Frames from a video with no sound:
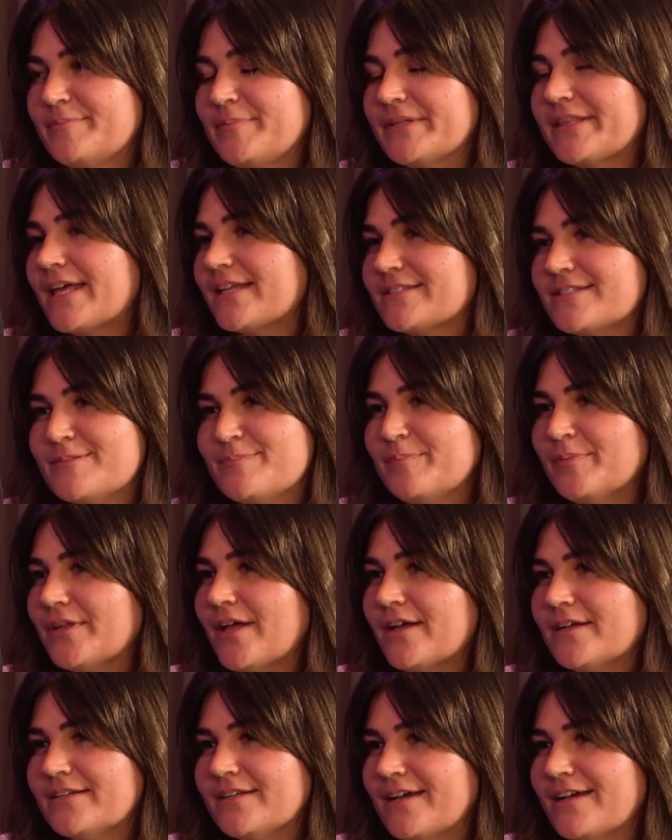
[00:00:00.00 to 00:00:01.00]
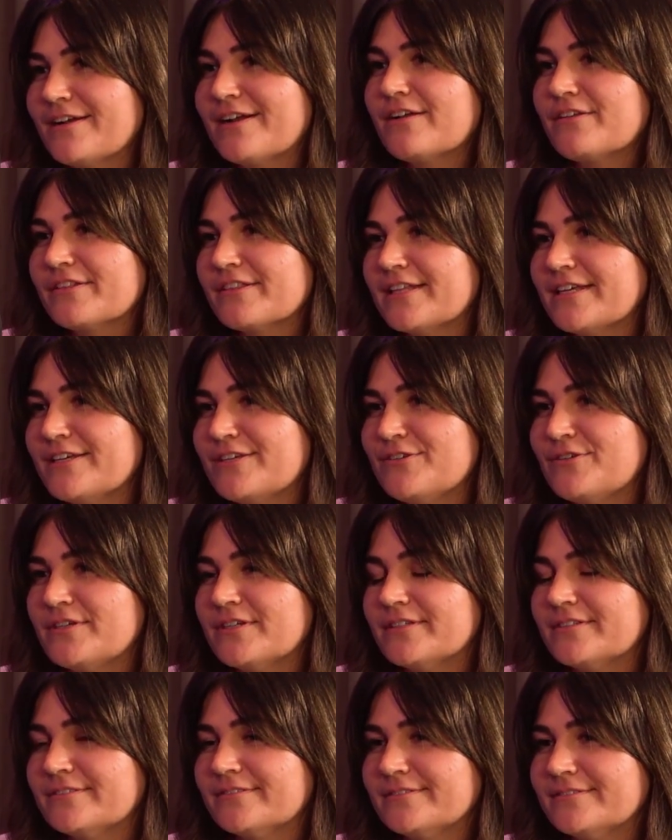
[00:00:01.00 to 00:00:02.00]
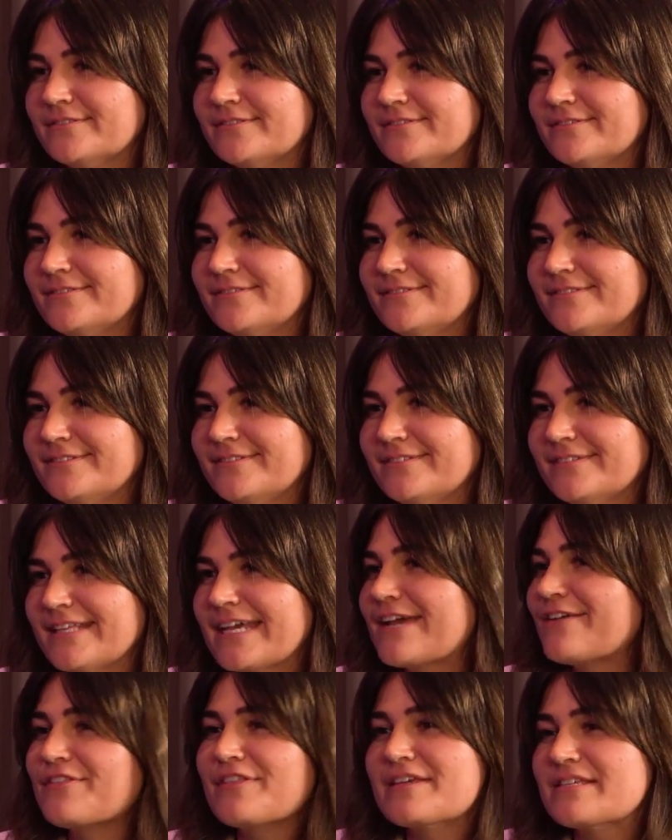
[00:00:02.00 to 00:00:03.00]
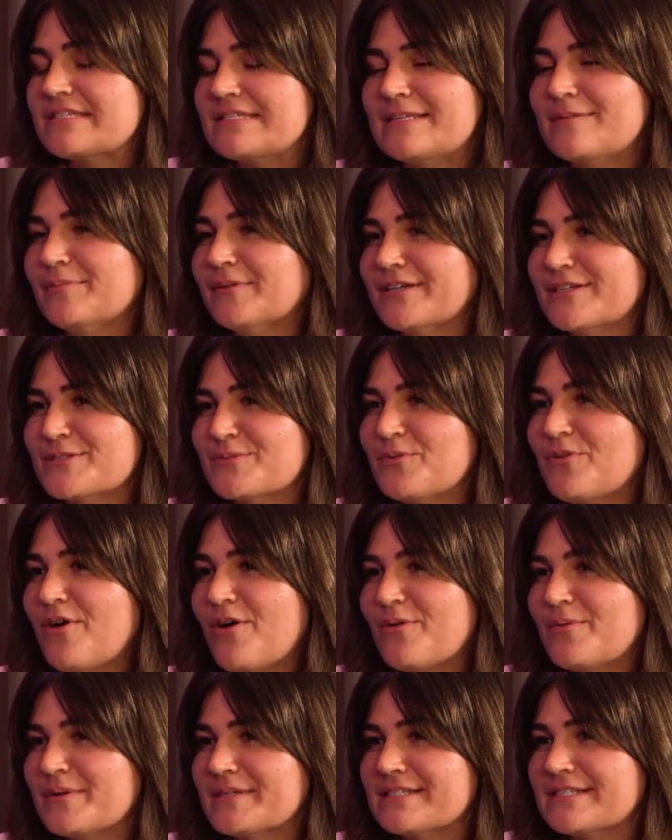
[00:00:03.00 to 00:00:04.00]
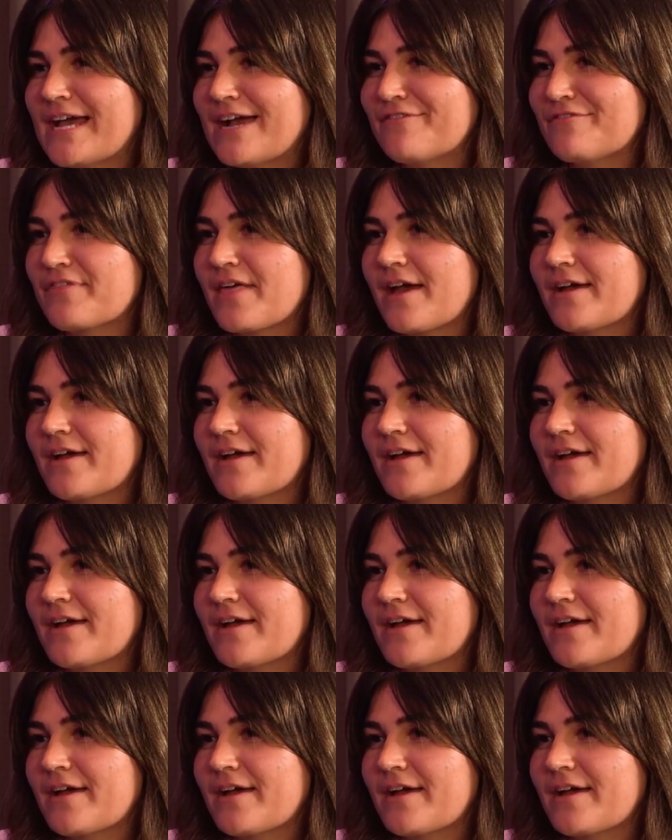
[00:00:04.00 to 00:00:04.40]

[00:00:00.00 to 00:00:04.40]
But that's blood. I don't think you can. I think siblings will always have